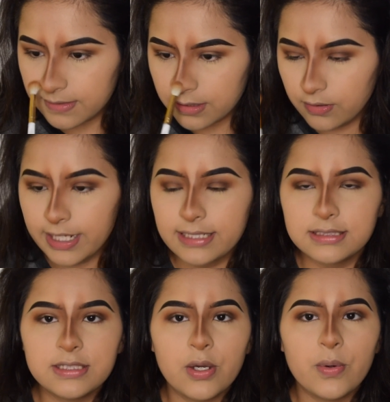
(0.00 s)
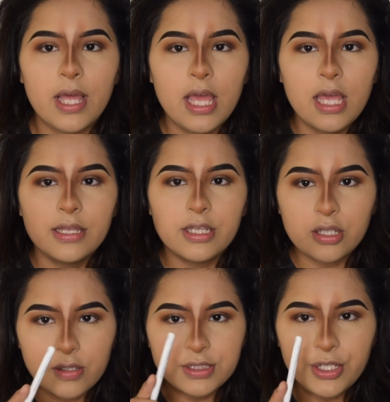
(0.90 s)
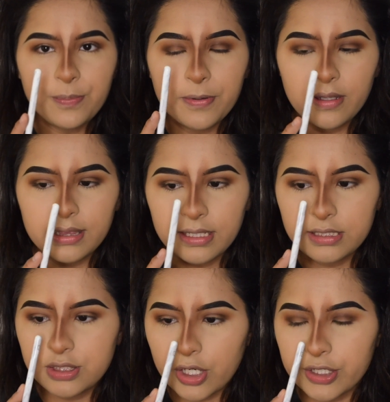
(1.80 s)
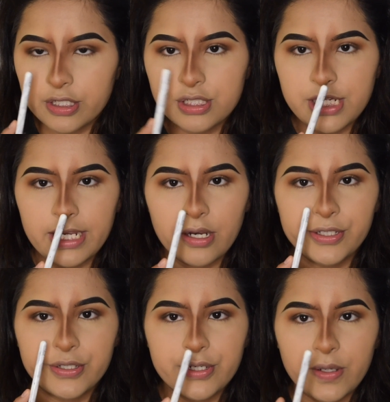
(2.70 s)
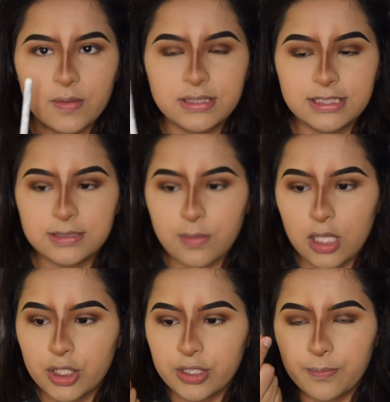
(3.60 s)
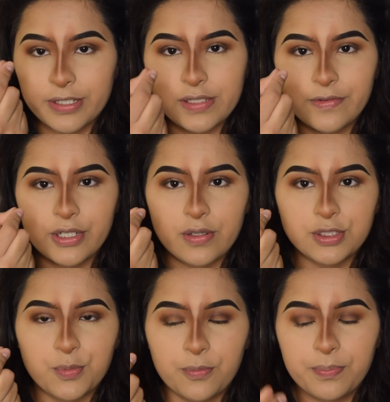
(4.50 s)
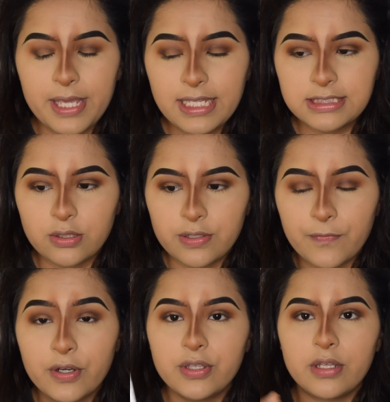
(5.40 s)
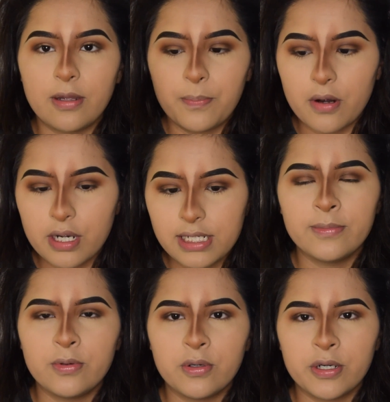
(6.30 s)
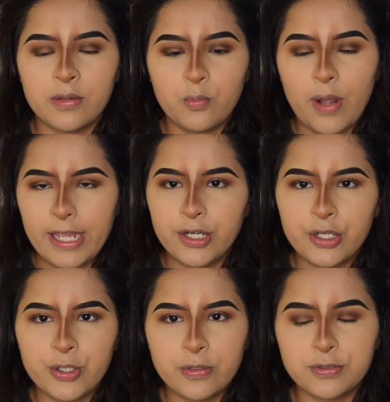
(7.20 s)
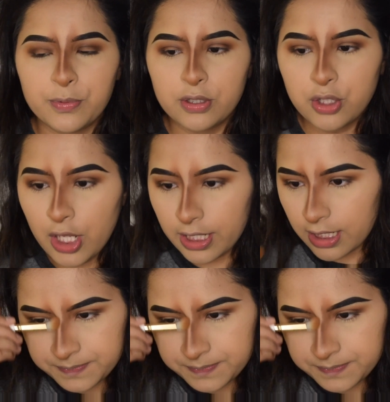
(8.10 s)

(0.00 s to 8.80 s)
Okay, so the closer you put the darker shade on your nose, the smaller the bridge of your nose will be. So the further apart, the more wider your nose would look.